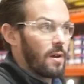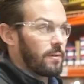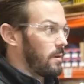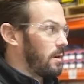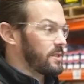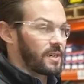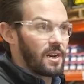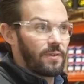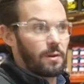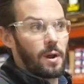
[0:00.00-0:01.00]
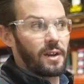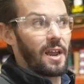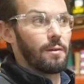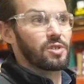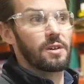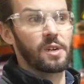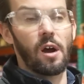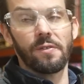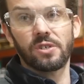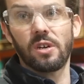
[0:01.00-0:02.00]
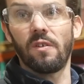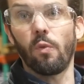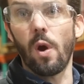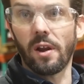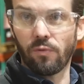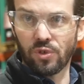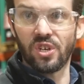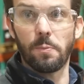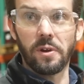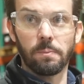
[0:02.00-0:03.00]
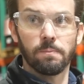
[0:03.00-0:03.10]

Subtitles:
have a significant amount of camshafts on the shelf waiting for shipping.